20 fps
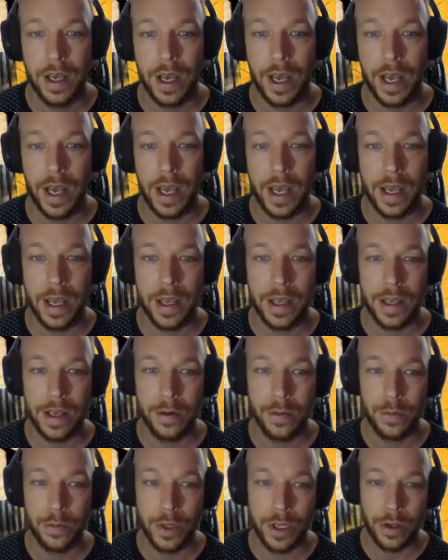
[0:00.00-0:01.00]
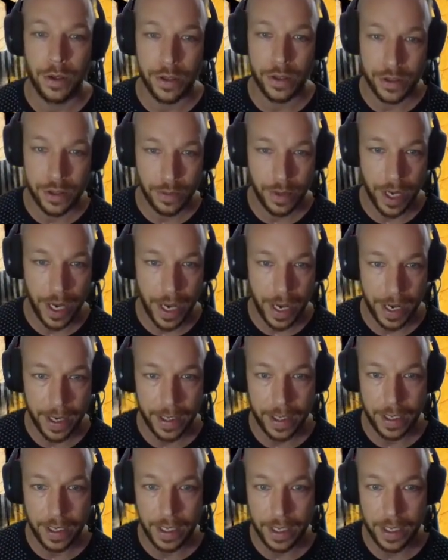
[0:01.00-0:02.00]
And we can also add
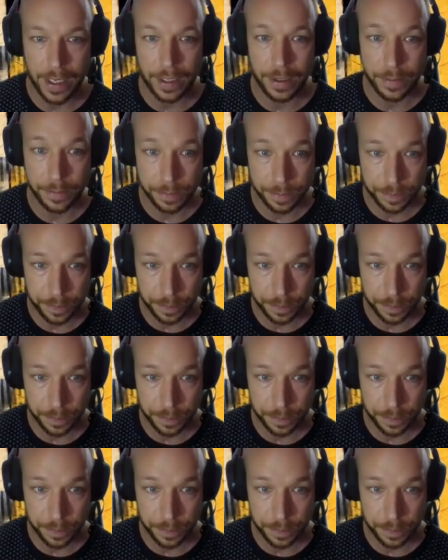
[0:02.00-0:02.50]
in